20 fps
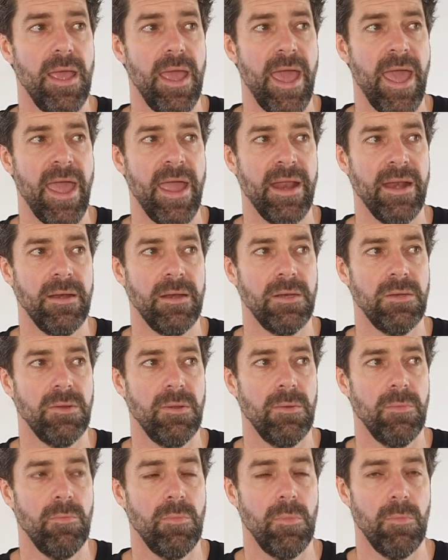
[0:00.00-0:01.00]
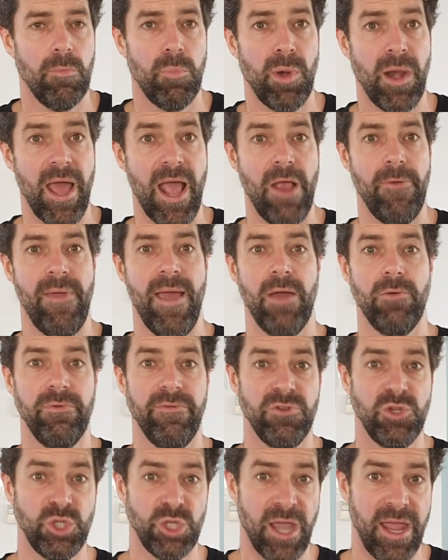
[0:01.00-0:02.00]
and play around
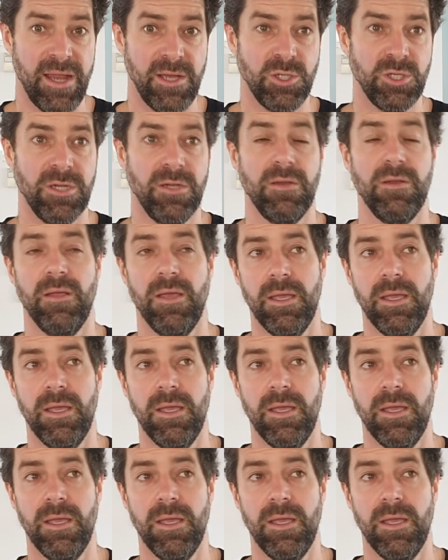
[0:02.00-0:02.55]
with changing